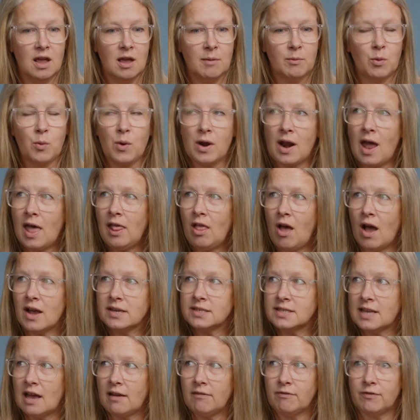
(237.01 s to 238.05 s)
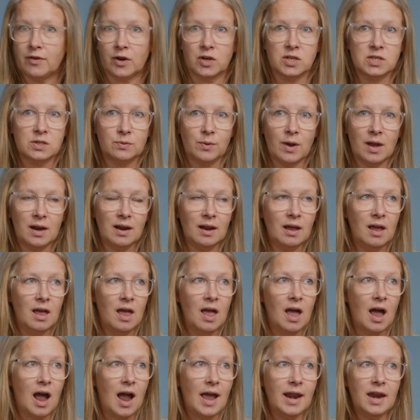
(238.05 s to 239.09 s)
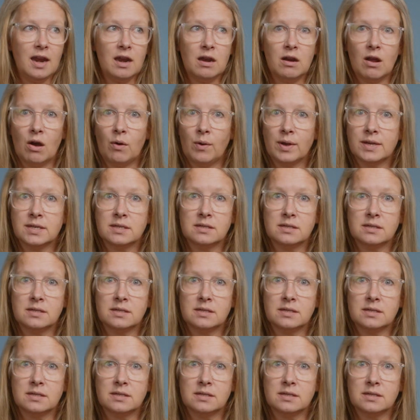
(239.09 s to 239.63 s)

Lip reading: But when I lost that first one, I didn't know a